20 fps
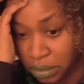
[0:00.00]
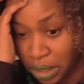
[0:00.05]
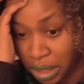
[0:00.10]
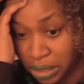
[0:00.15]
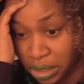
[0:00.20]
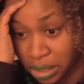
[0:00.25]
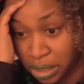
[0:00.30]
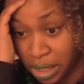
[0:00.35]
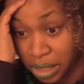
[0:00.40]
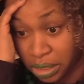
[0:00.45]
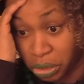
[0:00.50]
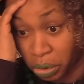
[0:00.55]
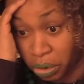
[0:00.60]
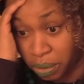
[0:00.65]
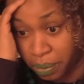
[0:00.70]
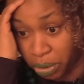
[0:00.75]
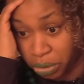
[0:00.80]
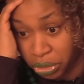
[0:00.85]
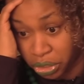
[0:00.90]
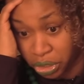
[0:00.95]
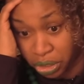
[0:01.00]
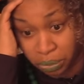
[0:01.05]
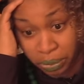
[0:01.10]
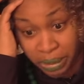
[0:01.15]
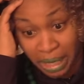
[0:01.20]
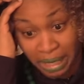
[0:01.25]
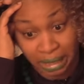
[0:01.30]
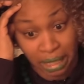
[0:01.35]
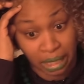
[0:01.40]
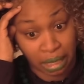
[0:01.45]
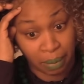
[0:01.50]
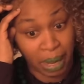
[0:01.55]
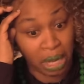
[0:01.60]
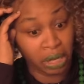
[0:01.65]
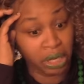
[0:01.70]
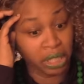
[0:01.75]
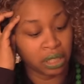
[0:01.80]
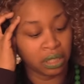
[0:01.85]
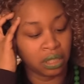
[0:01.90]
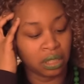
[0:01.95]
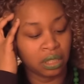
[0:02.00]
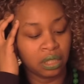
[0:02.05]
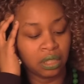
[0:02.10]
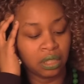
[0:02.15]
I just get so emotional when I think about it.